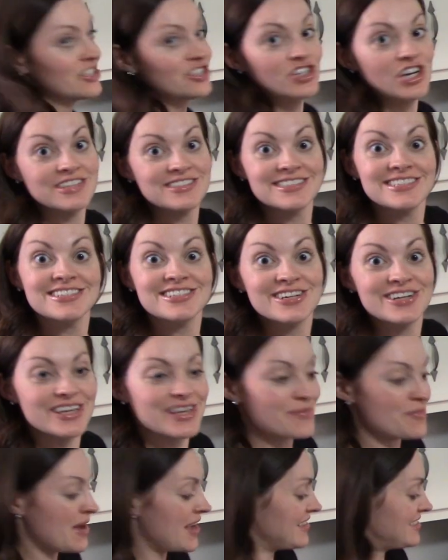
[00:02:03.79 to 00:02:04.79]
trusty turkey
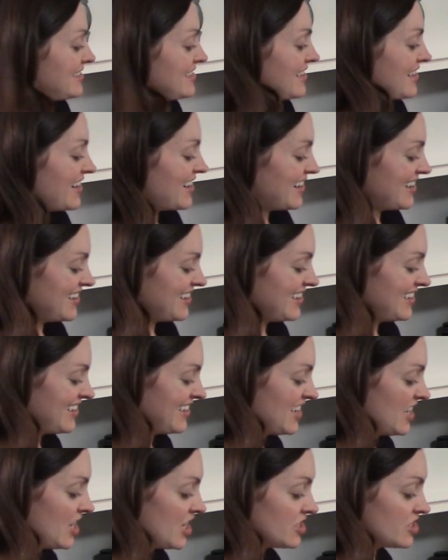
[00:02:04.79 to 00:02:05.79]
baster
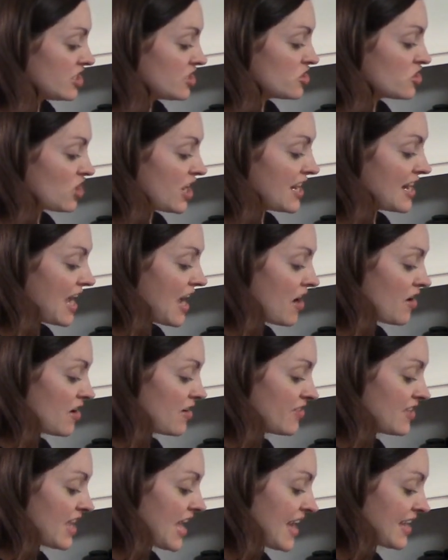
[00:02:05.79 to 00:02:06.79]
to drain out
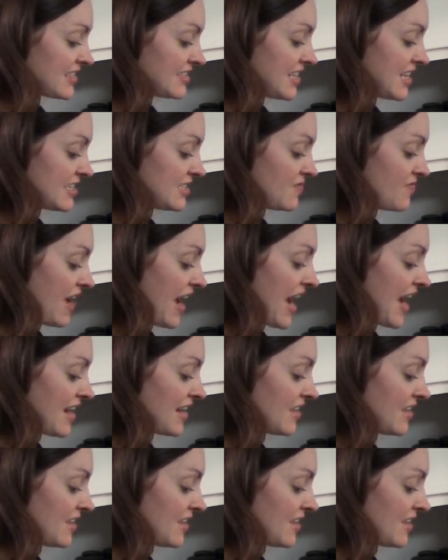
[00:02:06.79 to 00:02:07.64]
the excess fat.